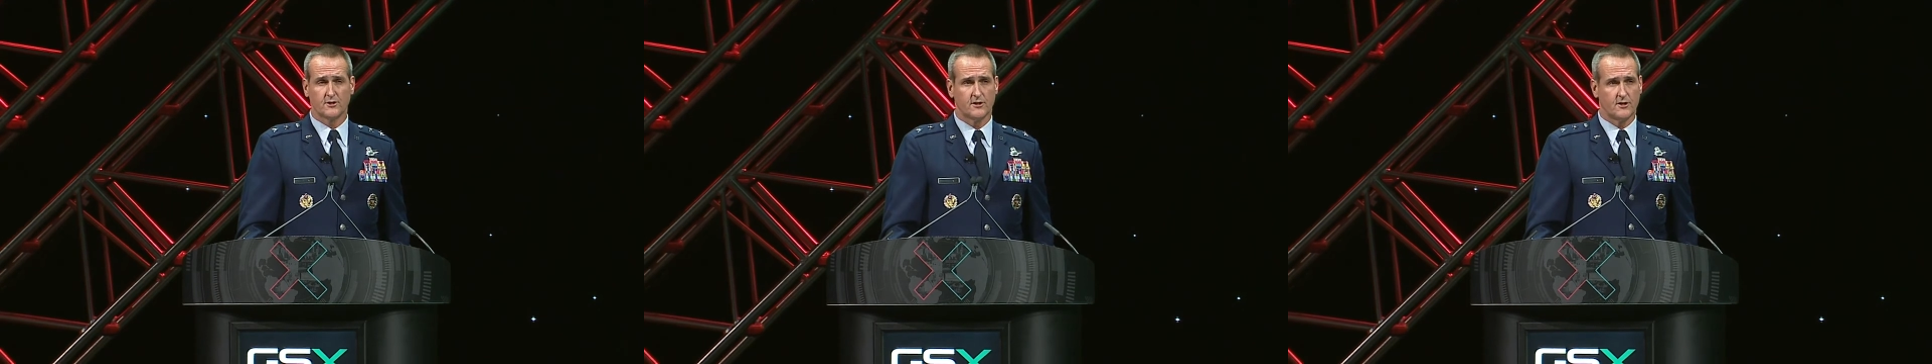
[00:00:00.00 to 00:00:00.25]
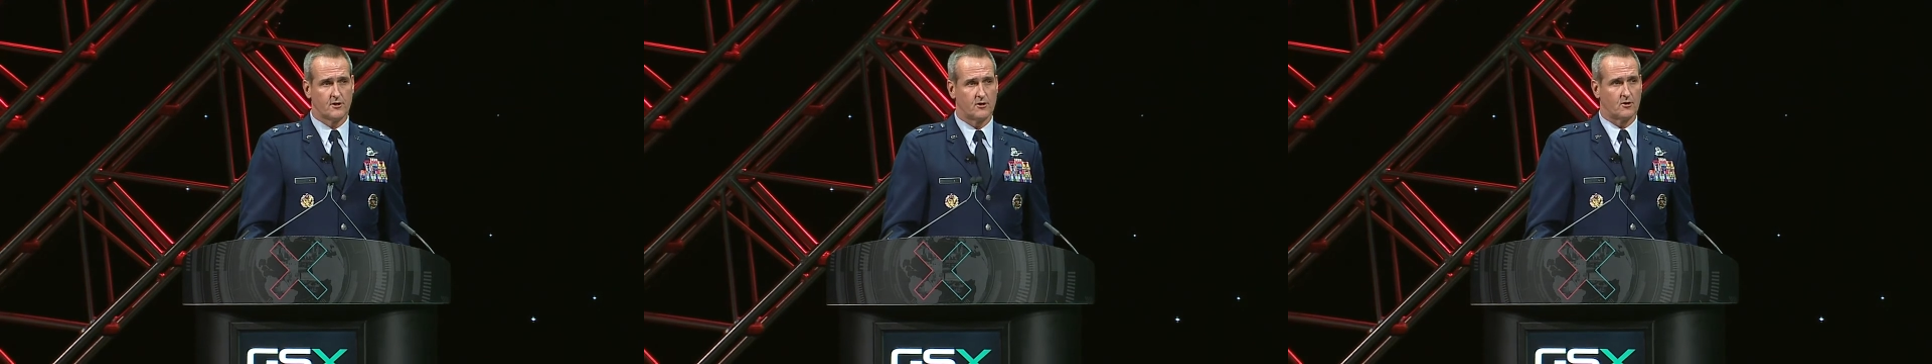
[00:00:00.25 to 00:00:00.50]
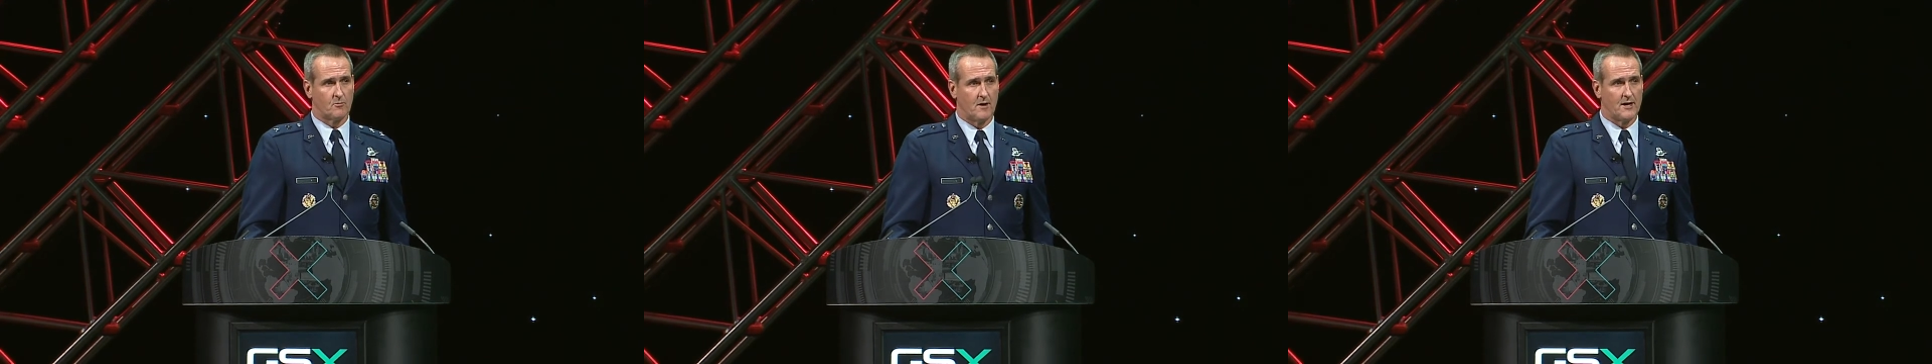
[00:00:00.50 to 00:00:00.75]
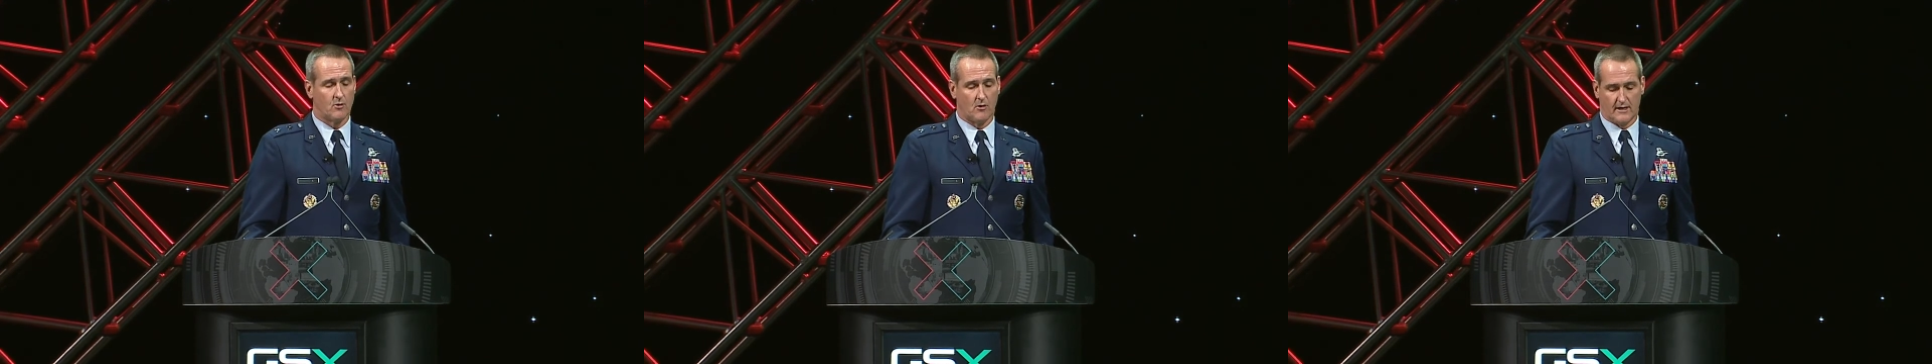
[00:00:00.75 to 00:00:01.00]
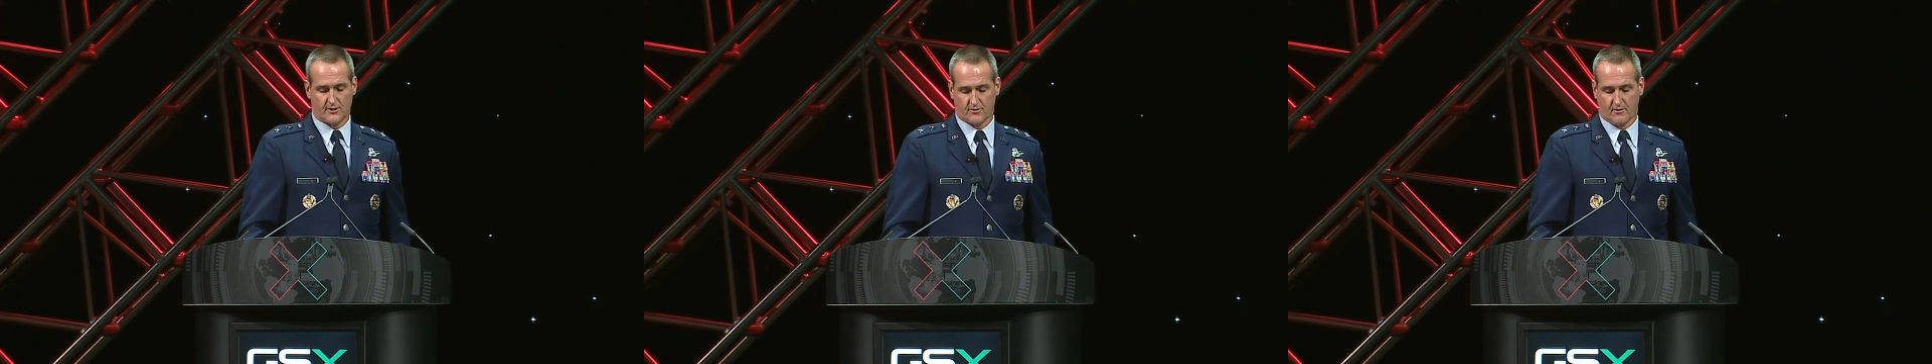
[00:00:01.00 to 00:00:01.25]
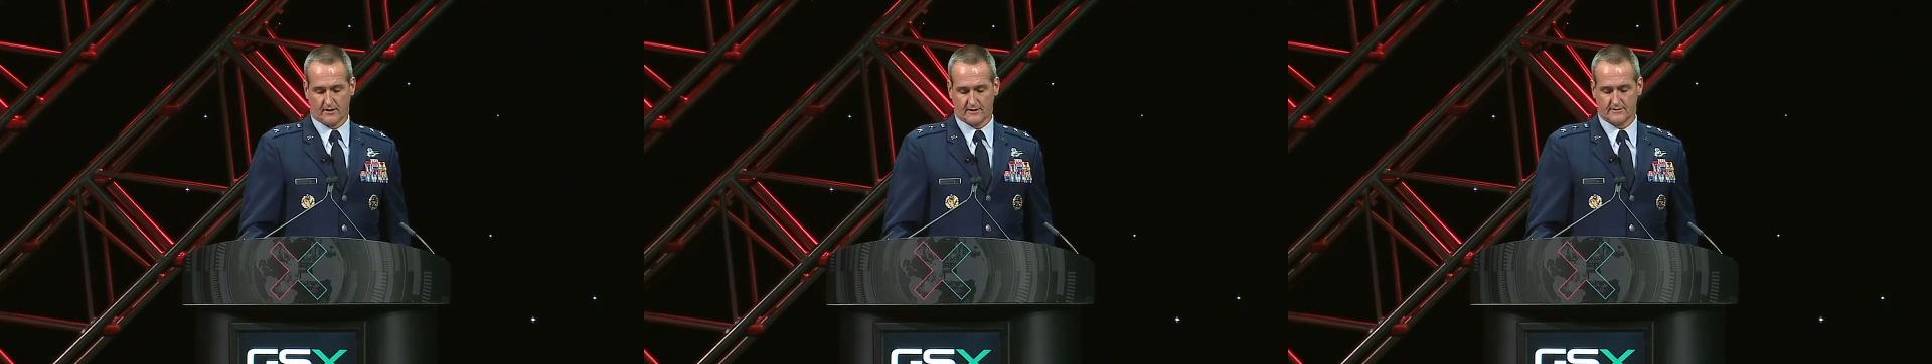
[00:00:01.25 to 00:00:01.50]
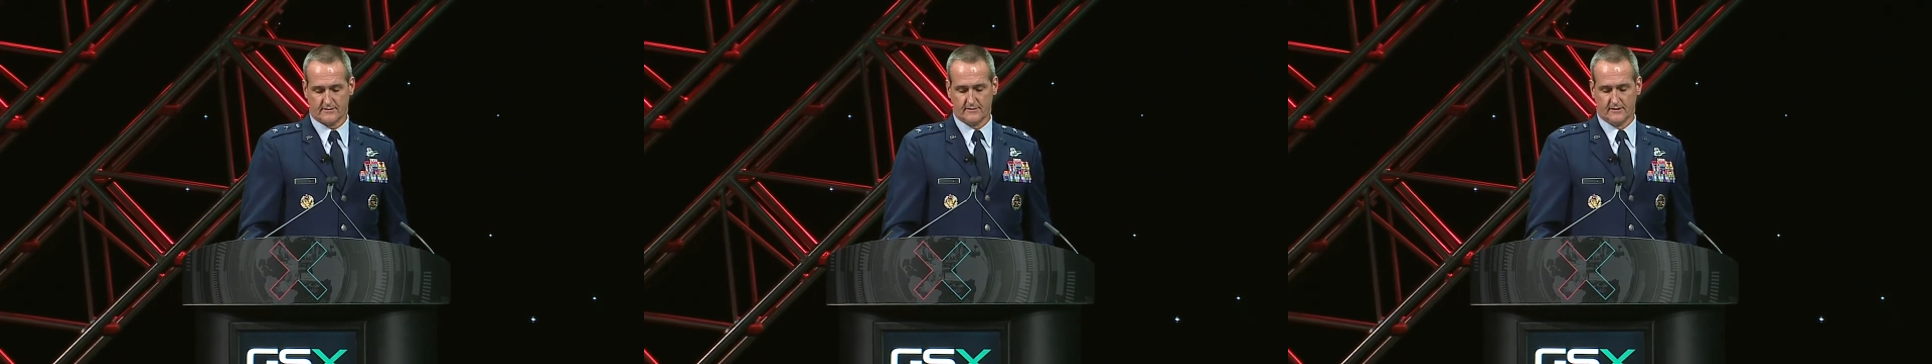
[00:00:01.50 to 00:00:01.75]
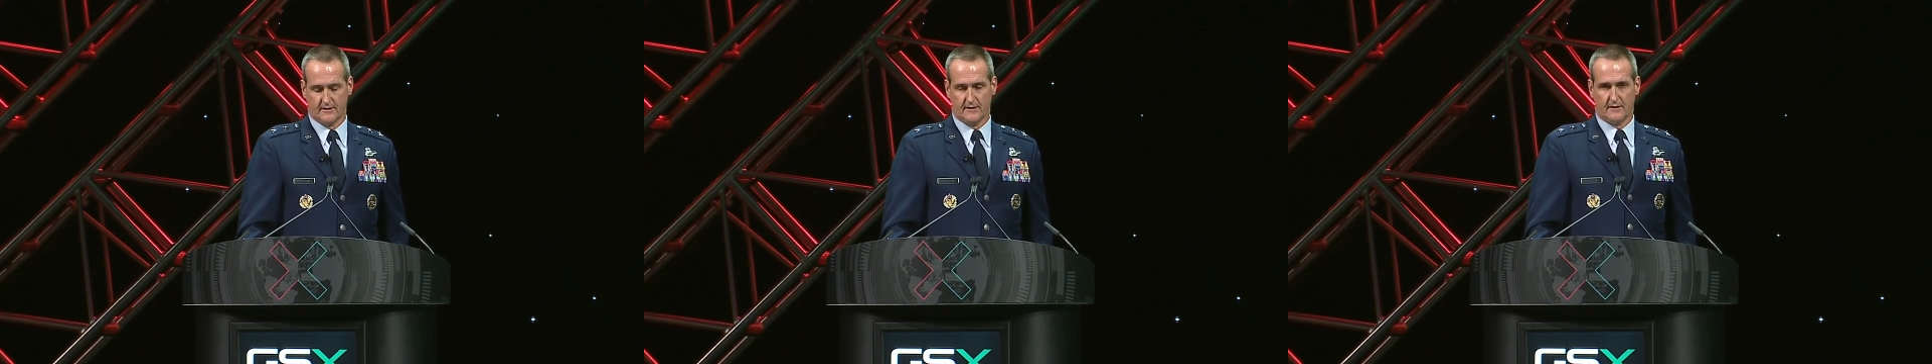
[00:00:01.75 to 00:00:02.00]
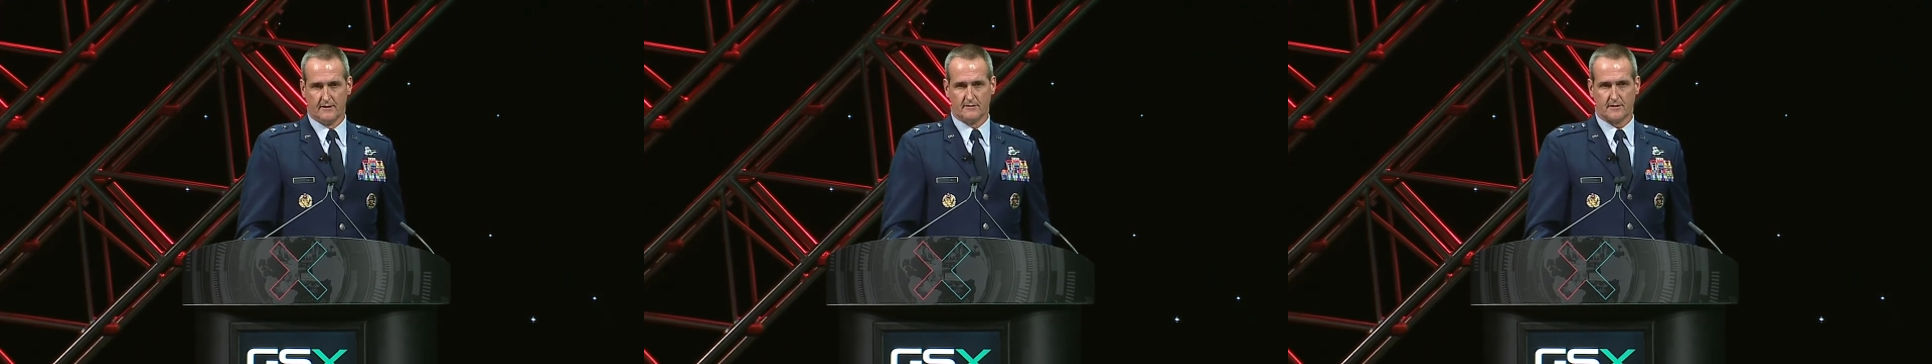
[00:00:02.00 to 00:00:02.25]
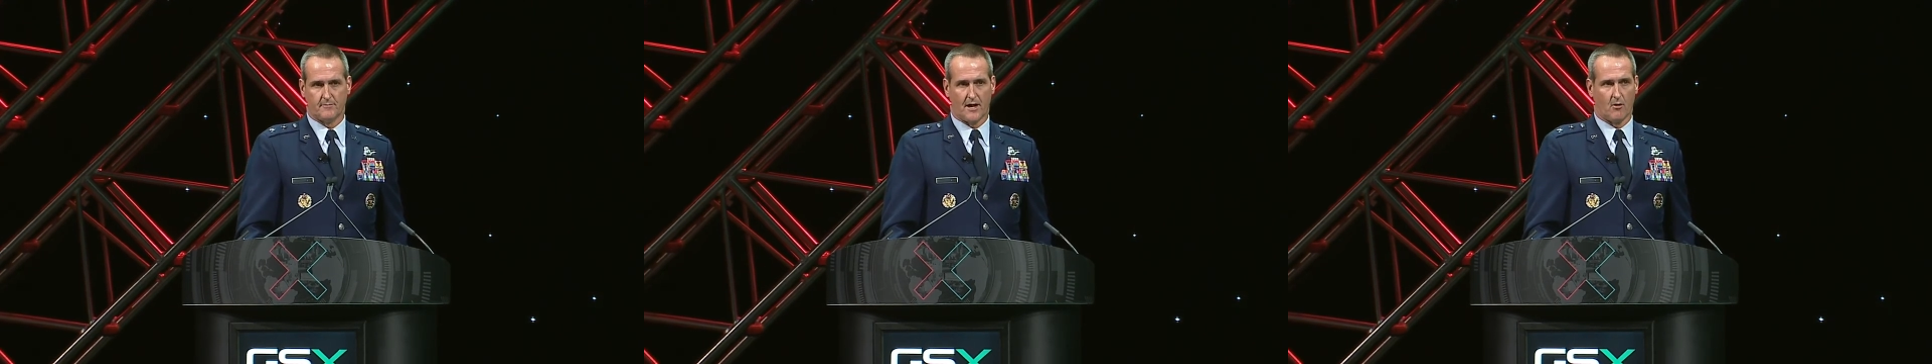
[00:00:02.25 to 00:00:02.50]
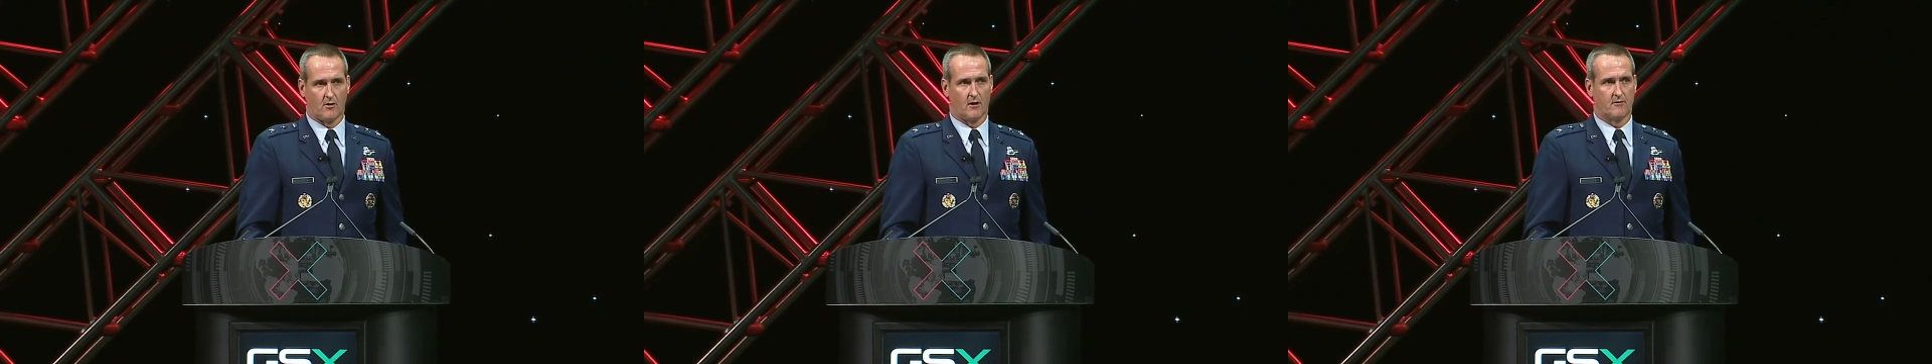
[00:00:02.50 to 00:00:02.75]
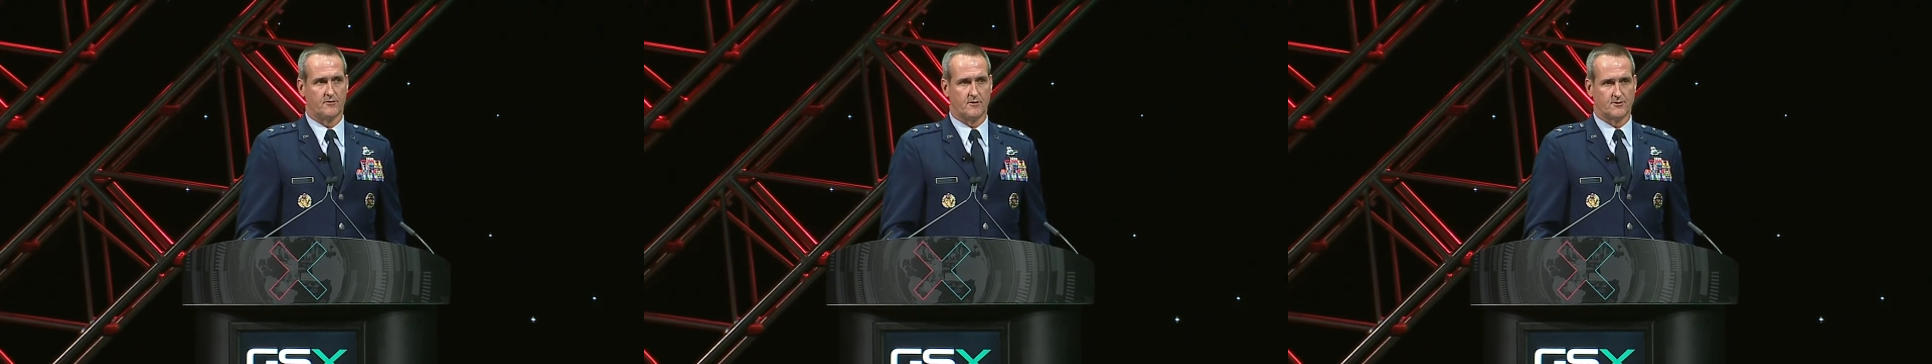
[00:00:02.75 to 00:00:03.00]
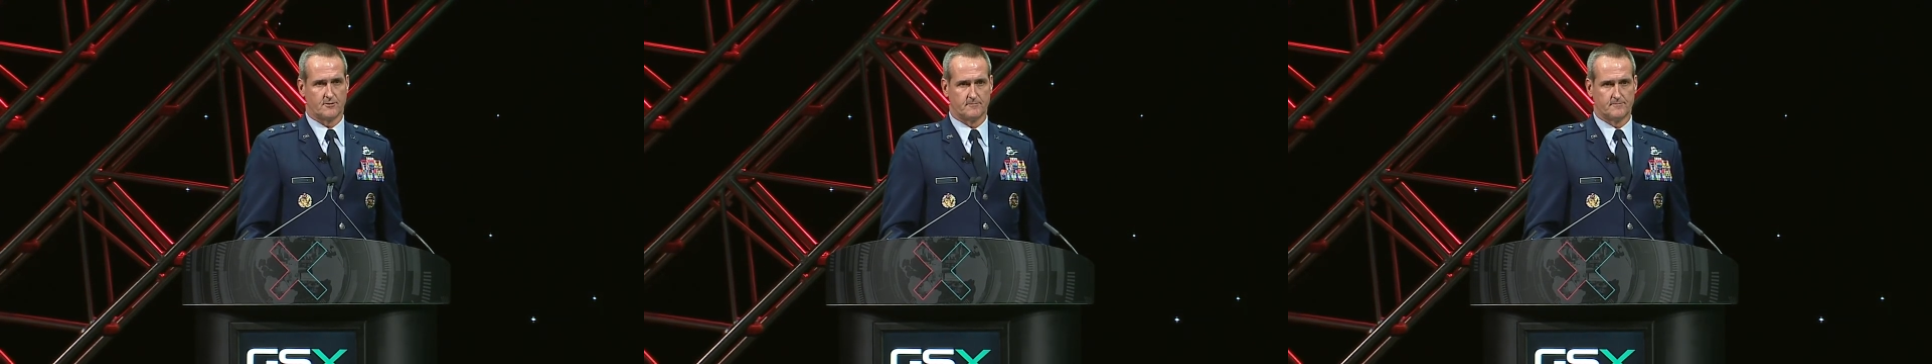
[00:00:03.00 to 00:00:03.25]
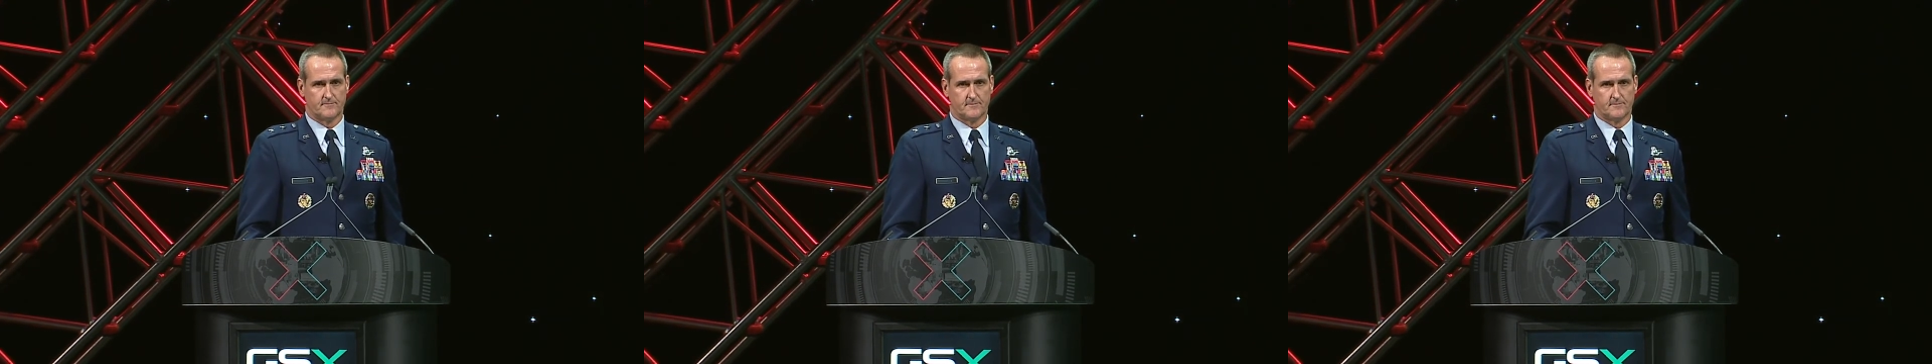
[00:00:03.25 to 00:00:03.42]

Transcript: secure microelectronics to power our future.